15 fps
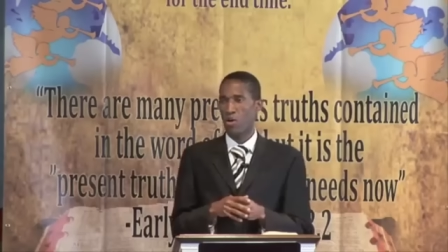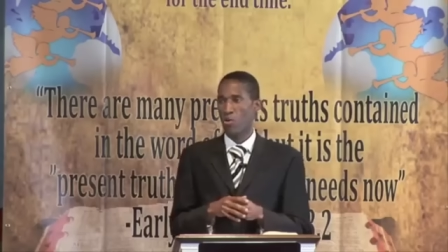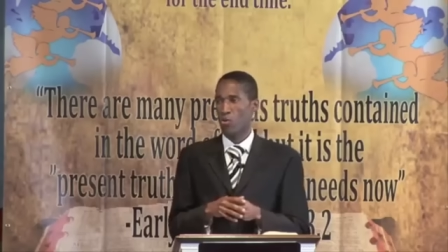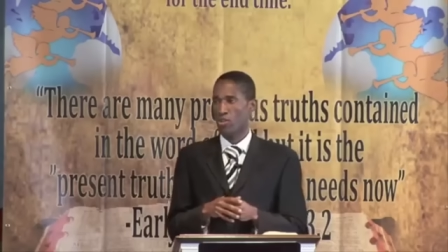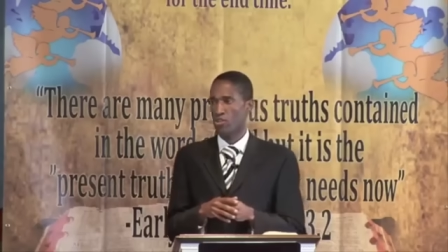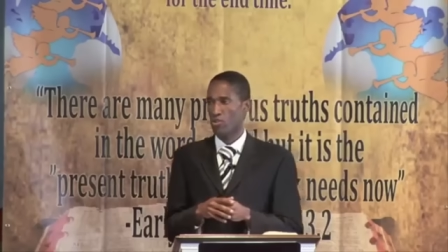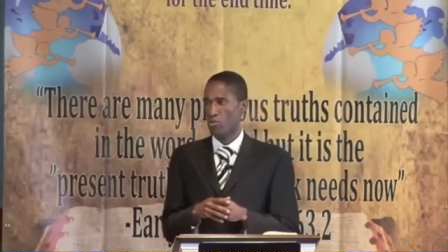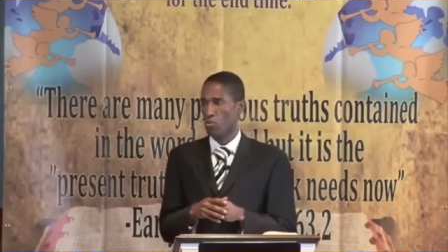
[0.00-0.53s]

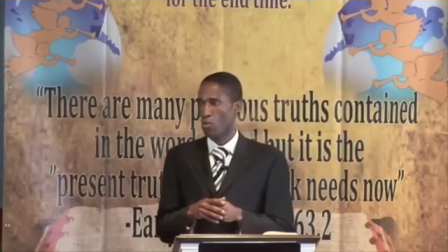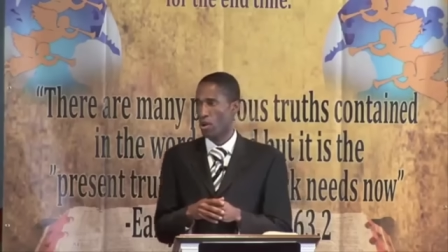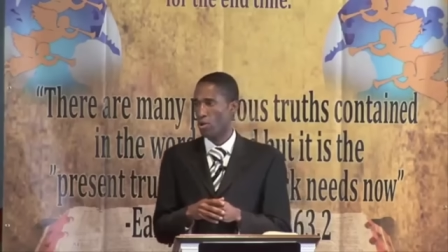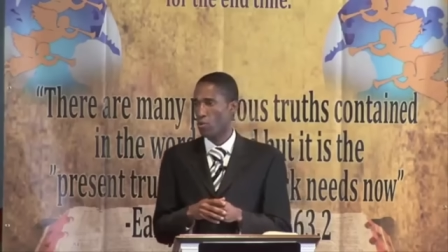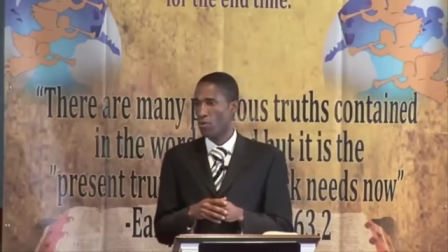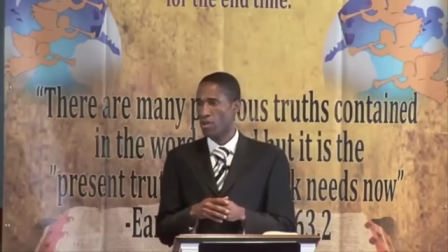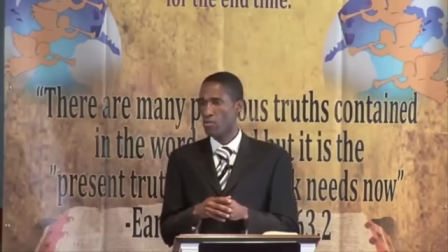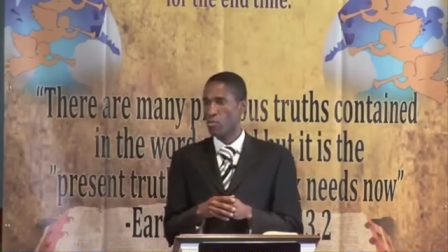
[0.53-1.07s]
which
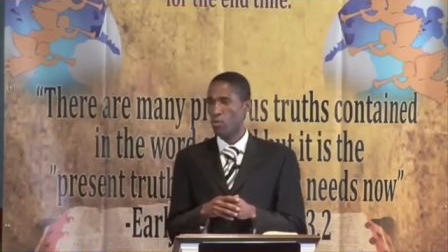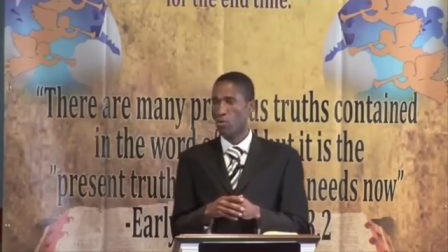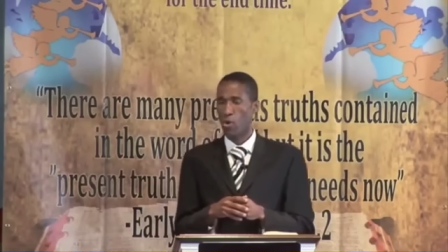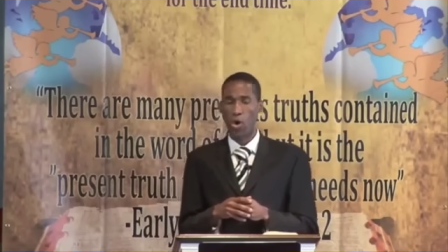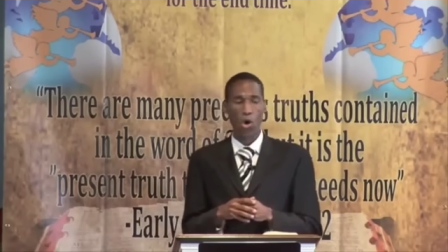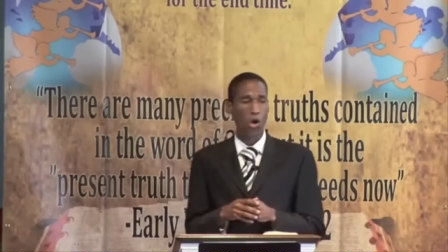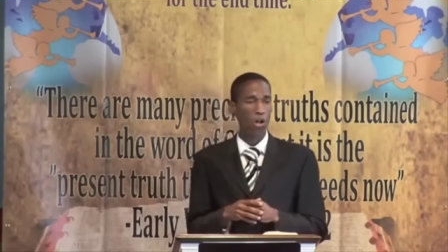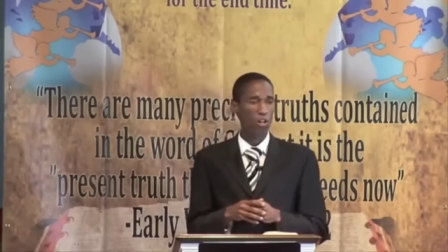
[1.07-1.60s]
what we will
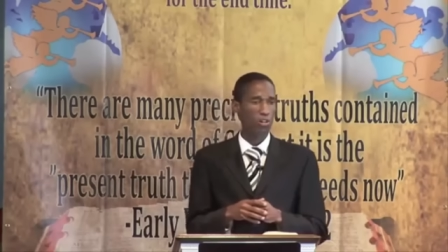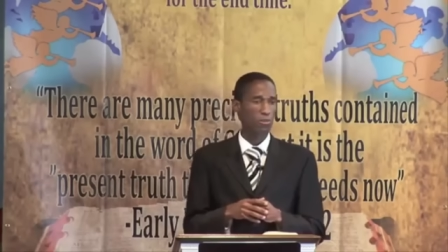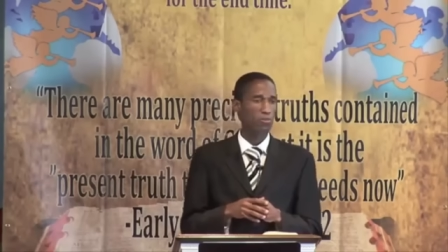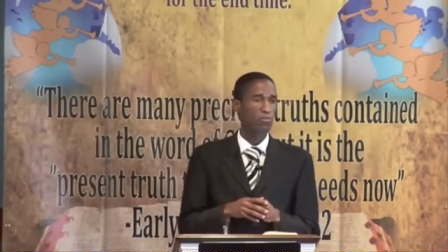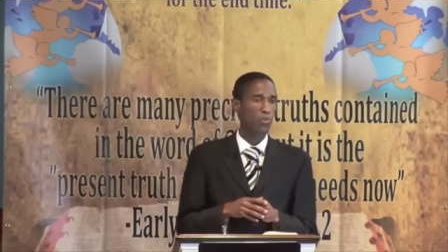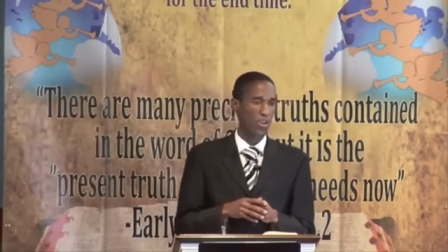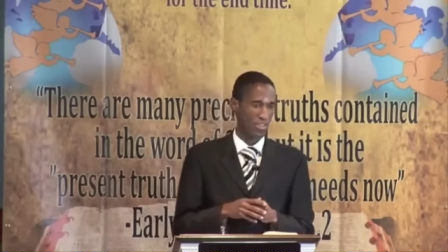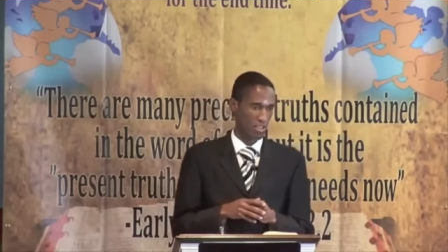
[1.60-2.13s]
call
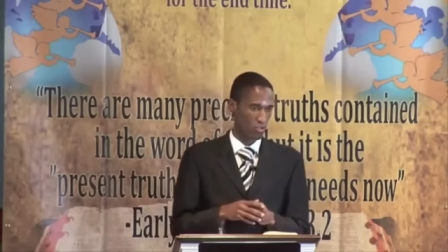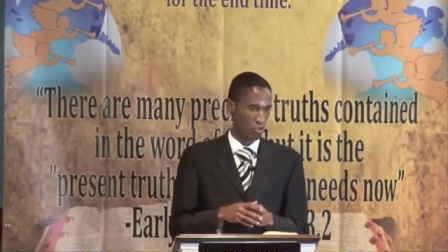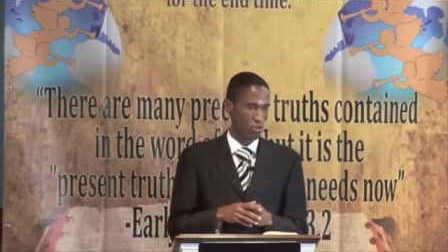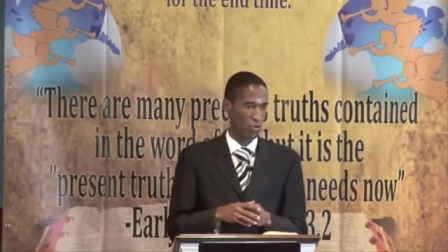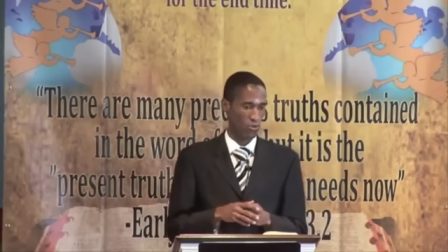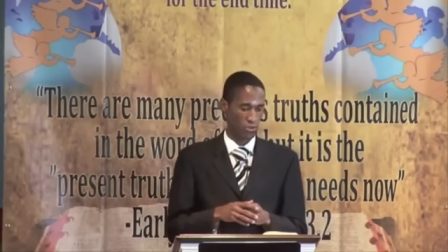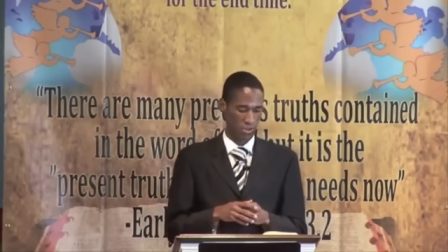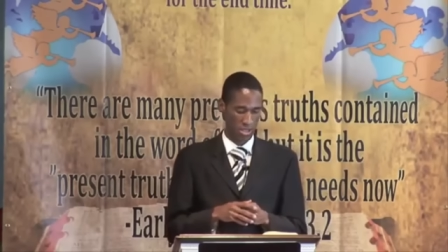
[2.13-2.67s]
present
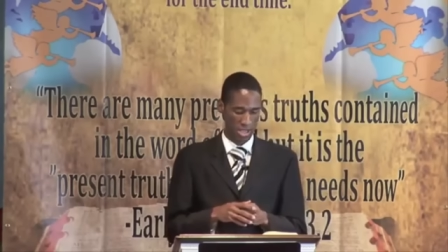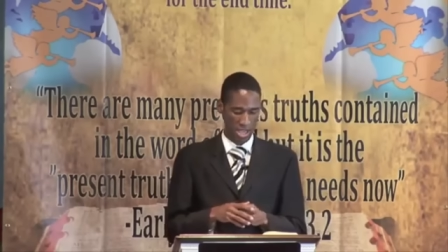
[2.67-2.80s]
truth.